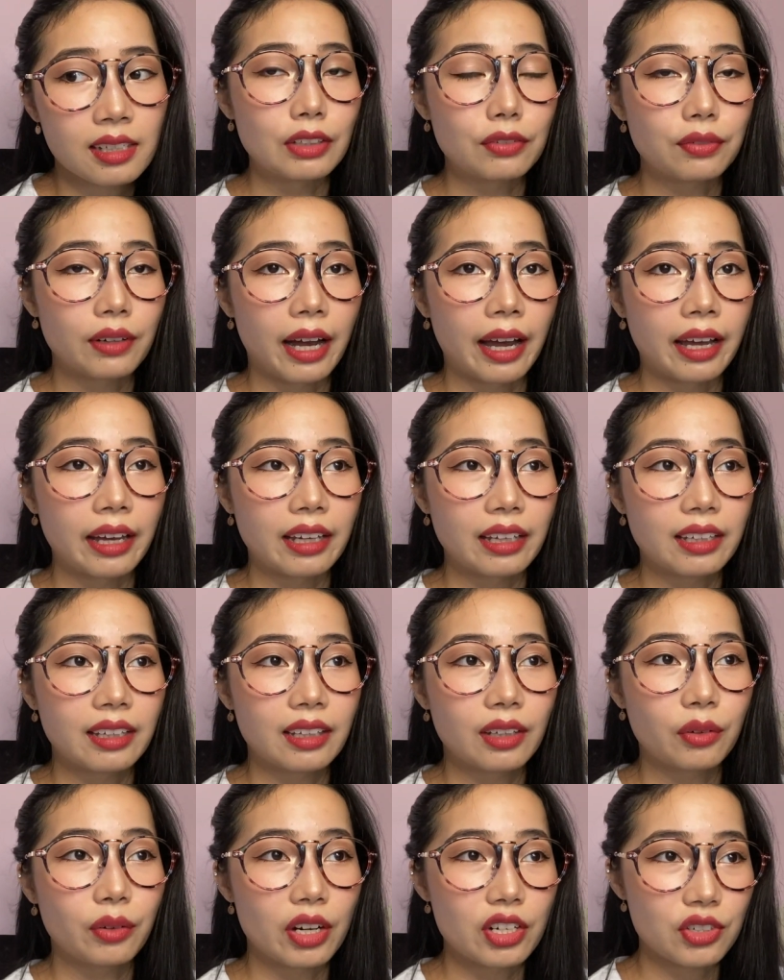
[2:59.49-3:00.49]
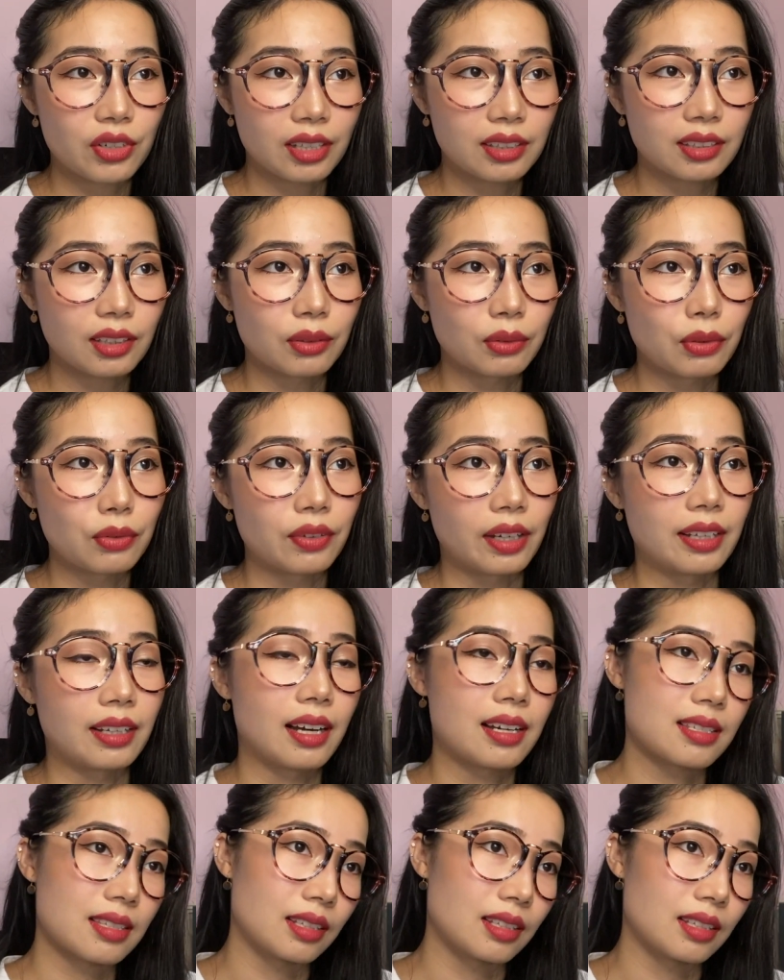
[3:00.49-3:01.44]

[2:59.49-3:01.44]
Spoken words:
If I graduated with an arts